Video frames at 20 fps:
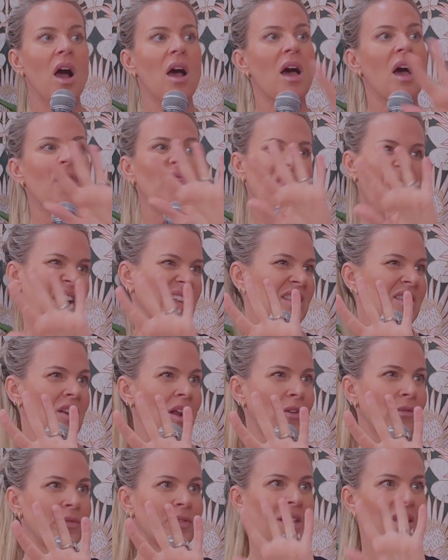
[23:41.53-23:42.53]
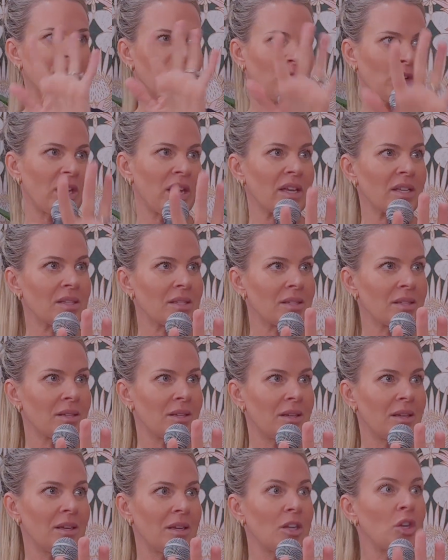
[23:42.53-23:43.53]
that's for kids.
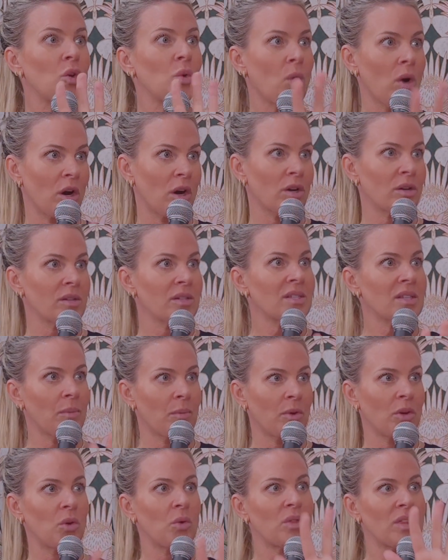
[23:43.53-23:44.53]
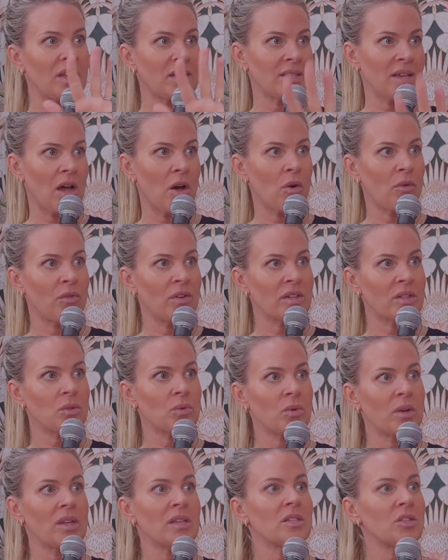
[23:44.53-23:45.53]
You are someone who thinks Elvis
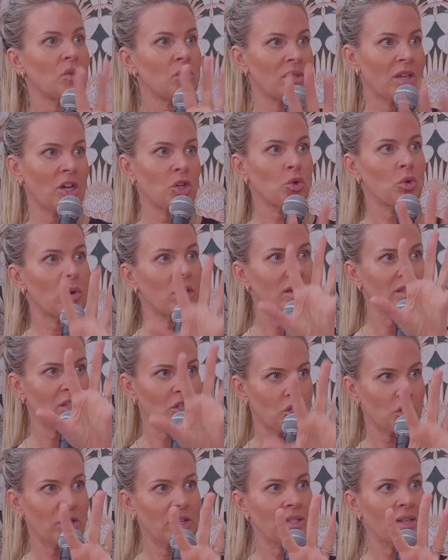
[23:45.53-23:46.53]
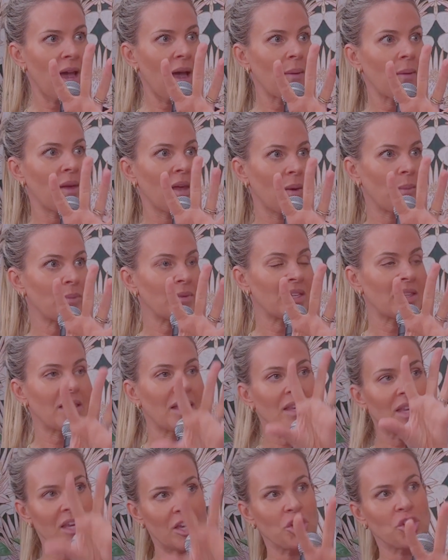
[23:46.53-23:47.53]
is too sexual because he shook his hips and that
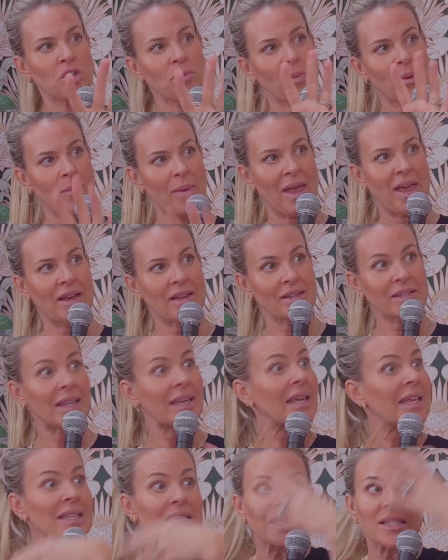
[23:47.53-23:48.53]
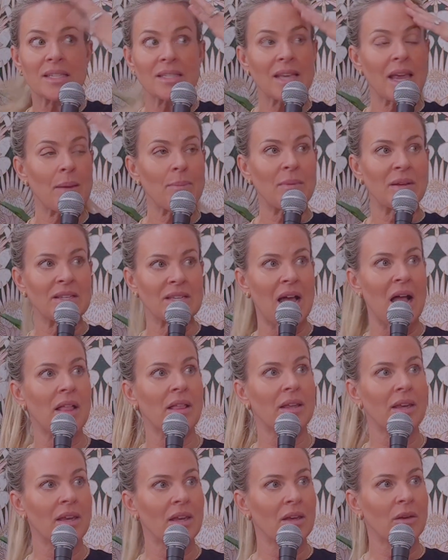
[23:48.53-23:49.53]
he should be banned. Like, it's the same
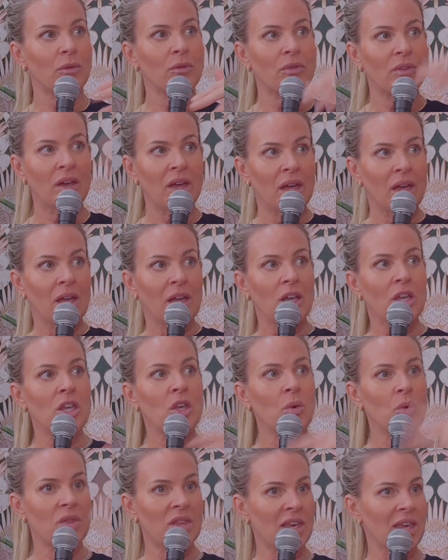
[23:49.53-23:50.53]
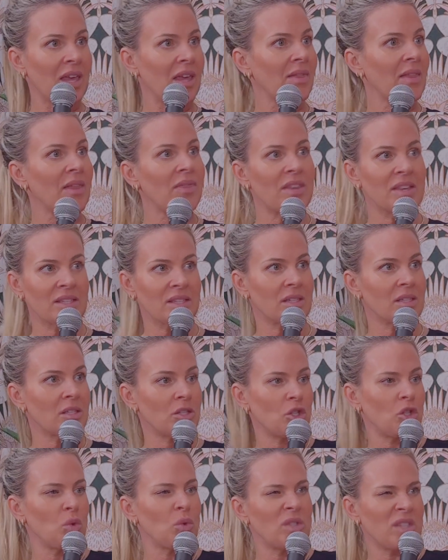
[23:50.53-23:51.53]
mentality of you thinking that this is
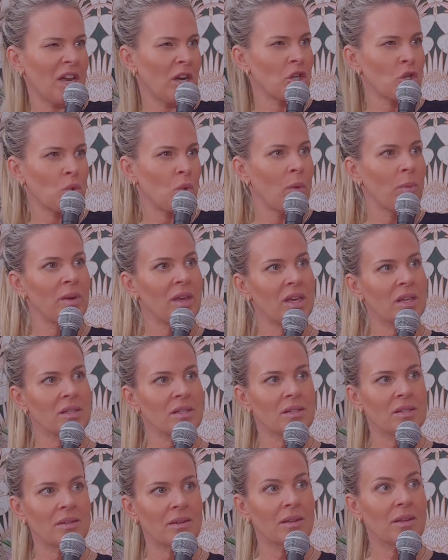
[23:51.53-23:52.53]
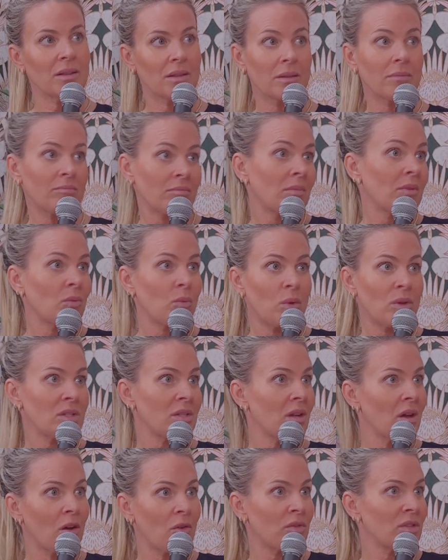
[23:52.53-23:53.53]
too sexual because wasn't
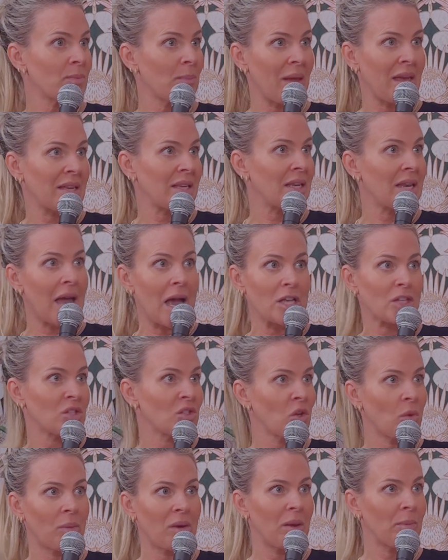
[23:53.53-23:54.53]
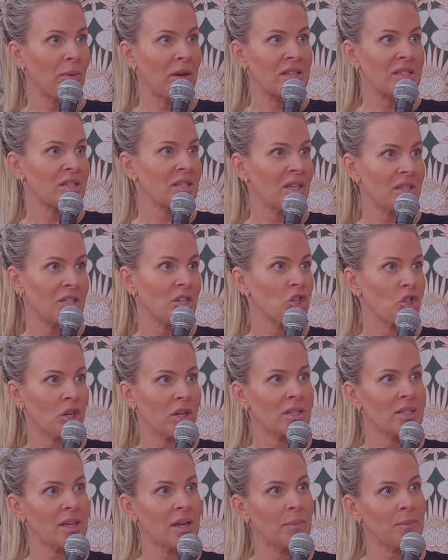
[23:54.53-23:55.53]
Elvis banned in so many places because he shook
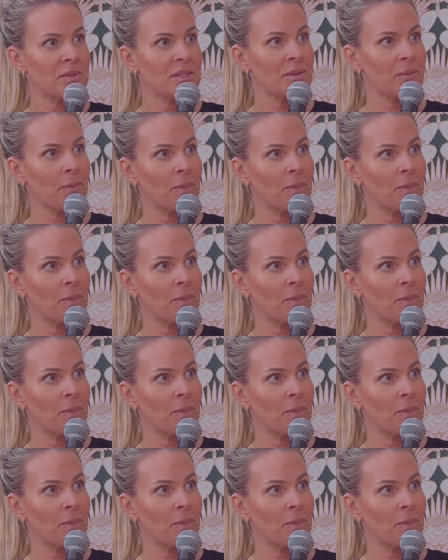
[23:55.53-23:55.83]
his hips?